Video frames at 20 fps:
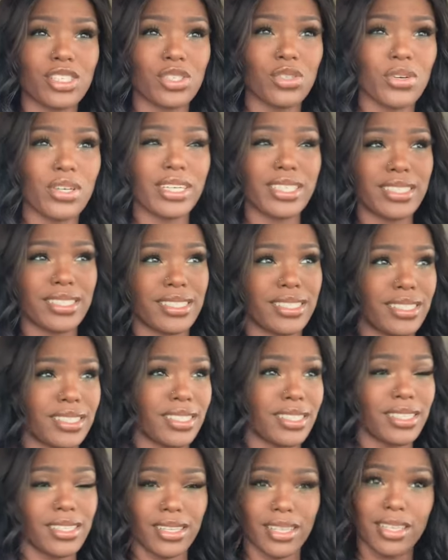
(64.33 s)
shorts,
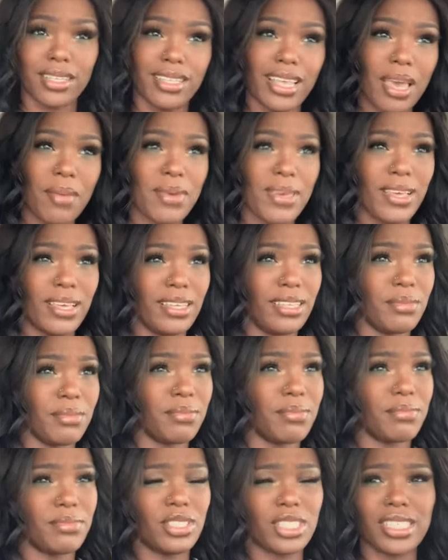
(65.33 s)
they be
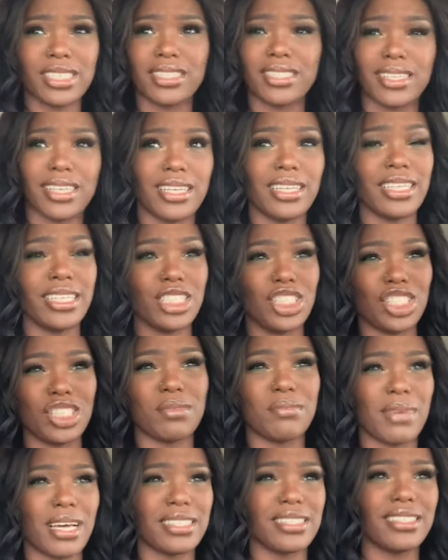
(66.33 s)
just
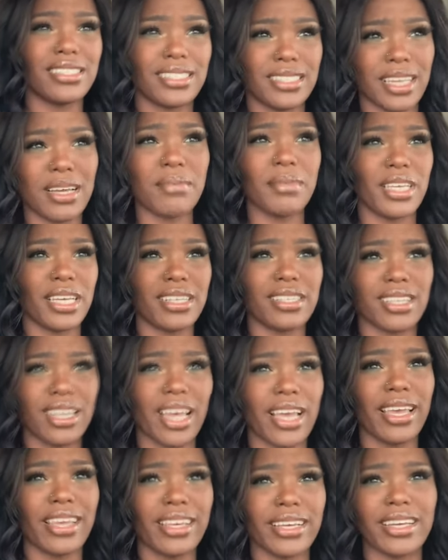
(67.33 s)
clenching my stomach.
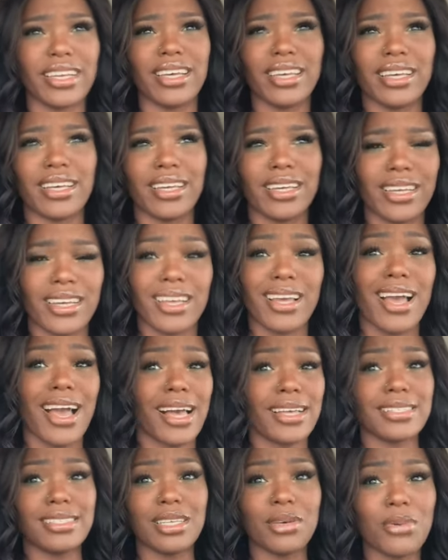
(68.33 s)
Like,
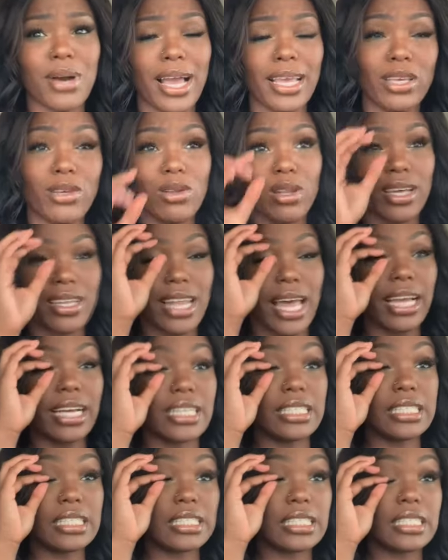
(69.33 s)
I see why you look like
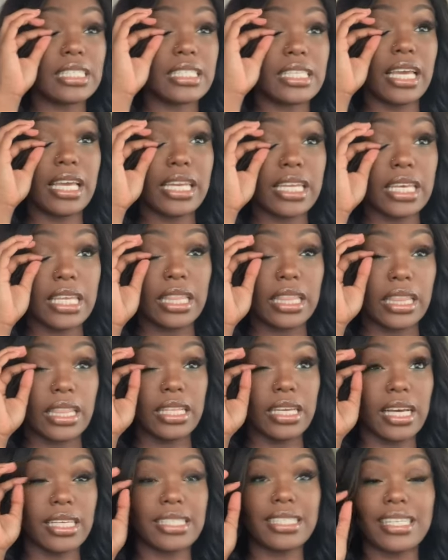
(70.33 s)
a
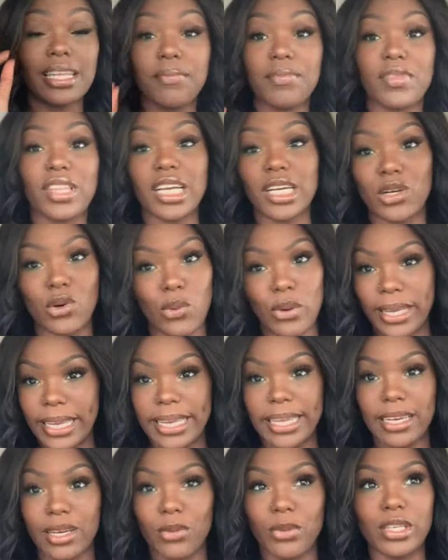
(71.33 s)
slim thick
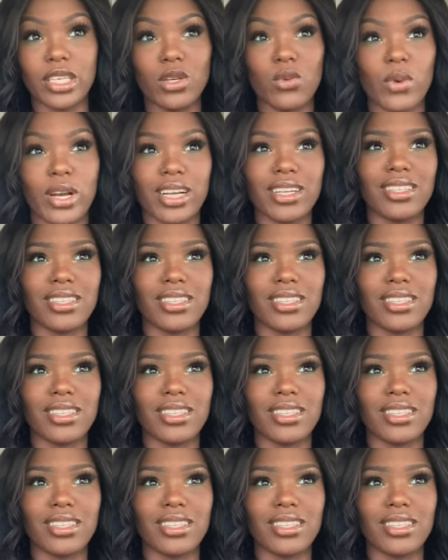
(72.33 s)
queen when you wear